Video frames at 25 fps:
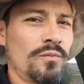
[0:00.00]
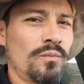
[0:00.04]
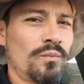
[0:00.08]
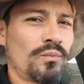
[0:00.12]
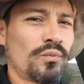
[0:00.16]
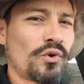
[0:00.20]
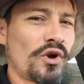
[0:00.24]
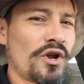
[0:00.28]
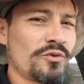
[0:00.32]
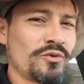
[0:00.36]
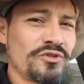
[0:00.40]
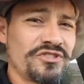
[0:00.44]

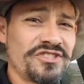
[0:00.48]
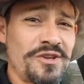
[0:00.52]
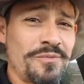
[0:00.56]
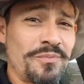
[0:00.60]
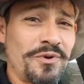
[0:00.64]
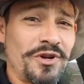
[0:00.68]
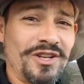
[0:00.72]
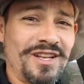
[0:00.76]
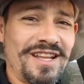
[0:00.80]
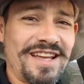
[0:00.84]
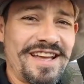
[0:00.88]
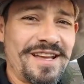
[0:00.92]
Brent with
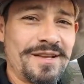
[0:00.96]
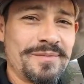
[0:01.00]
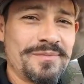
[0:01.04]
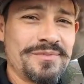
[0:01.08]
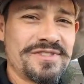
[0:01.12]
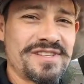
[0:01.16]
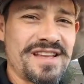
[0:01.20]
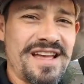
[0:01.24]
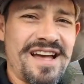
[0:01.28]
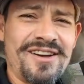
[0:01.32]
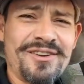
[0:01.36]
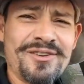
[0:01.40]

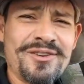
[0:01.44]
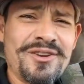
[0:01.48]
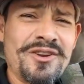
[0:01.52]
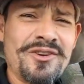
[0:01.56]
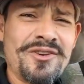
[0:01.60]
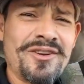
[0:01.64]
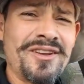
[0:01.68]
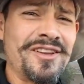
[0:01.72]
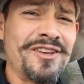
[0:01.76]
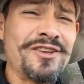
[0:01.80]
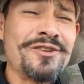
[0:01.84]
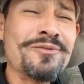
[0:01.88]
ZepolLabs out
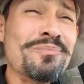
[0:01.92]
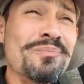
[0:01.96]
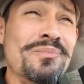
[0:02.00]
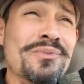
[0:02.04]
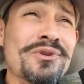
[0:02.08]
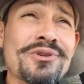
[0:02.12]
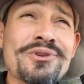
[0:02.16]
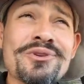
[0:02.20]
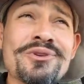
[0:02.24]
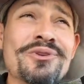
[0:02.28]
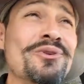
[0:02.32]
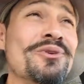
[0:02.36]
here in
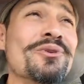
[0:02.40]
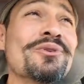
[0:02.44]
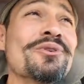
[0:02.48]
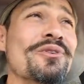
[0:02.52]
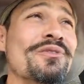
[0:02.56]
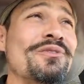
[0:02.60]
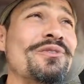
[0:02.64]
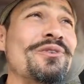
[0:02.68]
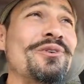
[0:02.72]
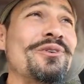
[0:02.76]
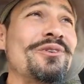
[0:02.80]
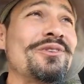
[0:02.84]

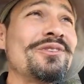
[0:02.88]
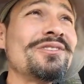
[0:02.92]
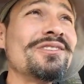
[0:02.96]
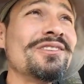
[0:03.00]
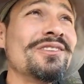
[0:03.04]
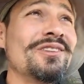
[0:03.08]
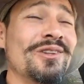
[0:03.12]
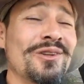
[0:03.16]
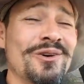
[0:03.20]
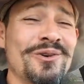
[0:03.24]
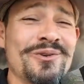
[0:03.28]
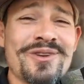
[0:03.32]
beautiful
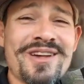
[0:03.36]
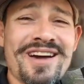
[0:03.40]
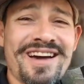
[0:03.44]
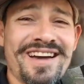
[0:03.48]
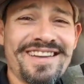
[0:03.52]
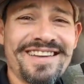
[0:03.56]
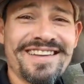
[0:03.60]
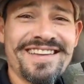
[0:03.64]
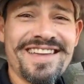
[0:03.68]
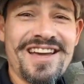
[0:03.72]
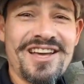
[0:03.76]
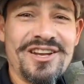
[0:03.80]

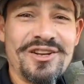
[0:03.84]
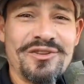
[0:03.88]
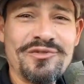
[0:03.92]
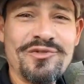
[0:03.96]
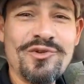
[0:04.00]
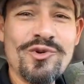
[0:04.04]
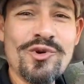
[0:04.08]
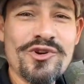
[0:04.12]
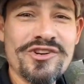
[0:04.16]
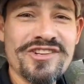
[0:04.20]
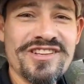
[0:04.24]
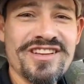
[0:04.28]
Lodi,
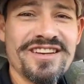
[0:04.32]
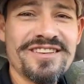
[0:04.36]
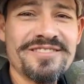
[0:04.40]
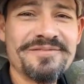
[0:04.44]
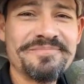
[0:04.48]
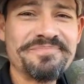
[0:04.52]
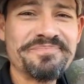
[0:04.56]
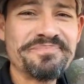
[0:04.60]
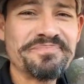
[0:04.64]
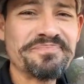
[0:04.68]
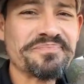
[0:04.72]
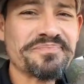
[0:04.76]
California.
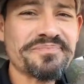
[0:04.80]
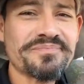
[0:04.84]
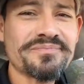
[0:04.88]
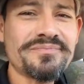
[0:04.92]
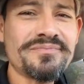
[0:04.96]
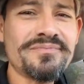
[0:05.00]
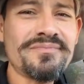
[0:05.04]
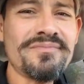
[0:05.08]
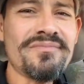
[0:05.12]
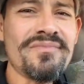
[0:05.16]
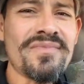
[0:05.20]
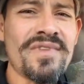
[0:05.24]

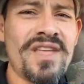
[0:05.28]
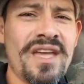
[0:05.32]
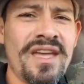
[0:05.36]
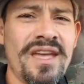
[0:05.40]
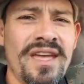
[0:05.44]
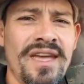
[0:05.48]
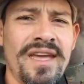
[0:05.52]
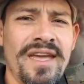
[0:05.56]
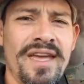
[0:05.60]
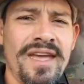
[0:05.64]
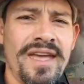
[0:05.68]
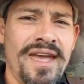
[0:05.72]

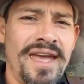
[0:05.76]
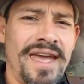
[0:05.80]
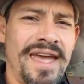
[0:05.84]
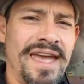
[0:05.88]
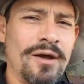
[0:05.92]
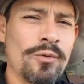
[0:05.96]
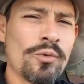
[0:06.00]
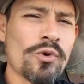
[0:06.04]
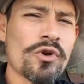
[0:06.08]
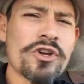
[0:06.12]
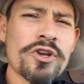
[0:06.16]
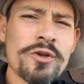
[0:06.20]

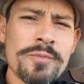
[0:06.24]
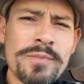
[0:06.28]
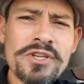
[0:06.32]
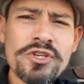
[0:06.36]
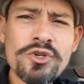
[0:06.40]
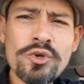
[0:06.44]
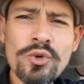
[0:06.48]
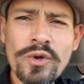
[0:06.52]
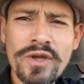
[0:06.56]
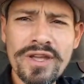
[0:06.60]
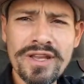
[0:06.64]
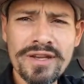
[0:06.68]
And we're going to be
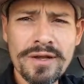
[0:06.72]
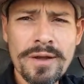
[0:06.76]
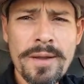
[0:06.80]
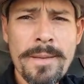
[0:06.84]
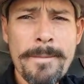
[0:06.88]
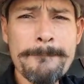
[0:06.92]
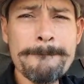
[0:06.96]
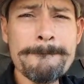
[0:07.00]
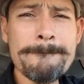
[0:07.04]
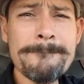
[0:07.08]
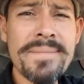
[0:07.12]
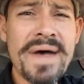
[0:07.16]
doing
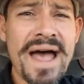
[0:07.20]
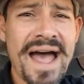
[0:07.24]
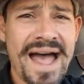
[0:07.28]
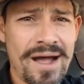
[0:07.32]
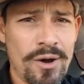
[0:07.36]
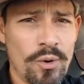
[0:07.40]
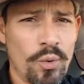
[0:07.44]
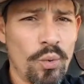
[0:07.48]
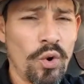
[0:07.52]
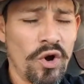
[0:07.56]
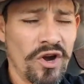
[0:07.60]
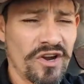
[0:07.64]

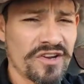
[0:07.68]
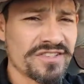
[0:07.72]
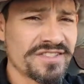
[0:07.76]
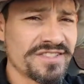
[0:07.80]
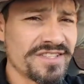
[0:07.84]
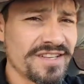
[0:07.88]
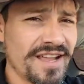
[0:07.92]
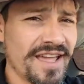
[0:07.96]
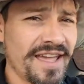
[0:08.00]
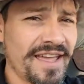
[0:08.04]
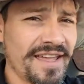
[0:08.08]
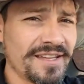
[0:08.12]
bat work
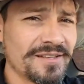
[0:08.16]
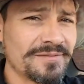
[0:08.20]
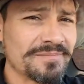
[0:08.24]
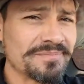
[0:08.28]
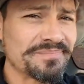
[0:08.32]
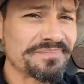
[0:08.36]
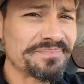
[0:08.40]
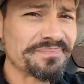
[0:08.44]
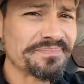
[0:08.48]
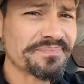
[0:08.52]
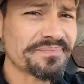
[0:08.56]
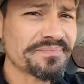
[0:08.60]
today.
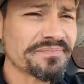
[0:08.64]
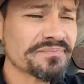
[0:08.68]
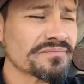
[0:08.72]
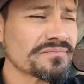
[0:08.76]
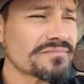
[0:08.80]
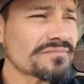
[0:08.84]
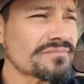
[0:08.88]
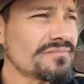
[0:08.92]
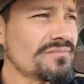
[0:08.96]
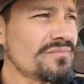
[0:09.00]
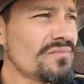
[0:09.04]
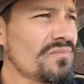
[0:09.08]

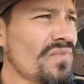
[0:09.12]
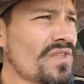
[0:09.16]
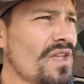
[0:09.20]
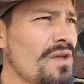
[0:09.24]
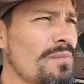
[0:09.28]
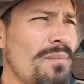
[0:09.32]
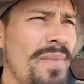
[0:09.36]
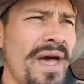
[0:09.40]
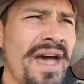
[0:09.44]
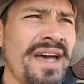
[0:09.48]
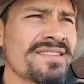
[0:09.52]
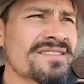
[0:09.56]

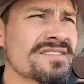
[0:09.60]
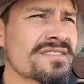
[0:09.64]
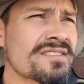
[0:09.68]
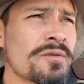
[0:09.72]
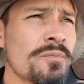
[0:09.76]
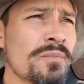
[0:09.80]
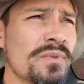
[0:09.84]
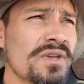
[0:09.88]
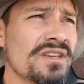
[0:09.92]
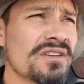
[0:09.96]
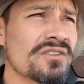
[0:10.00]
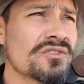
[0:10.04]
Bats
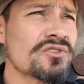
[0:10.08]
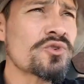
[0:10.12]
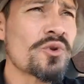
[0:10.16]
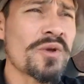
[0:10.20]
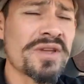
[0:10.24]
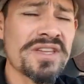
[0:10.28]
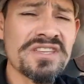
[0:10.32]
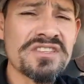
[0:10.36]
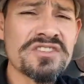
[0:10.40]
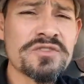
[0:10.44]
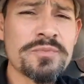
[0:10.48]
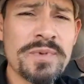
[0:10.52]
can be a
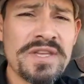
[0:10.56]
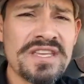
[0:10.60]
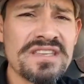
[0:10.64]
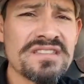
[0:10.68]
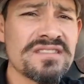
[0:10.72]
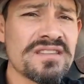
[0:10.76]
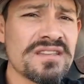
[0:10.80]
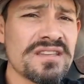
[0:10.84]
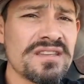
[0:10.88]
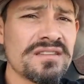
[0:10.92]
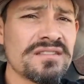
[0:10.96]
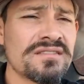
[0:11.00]
tricky
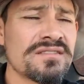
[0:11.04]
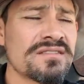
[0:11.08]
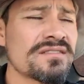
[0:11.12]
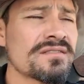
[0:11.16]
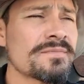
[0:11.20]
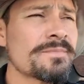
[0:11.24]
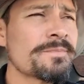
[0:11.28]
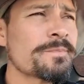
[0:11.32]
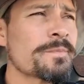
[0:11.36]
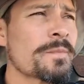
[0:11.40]
species.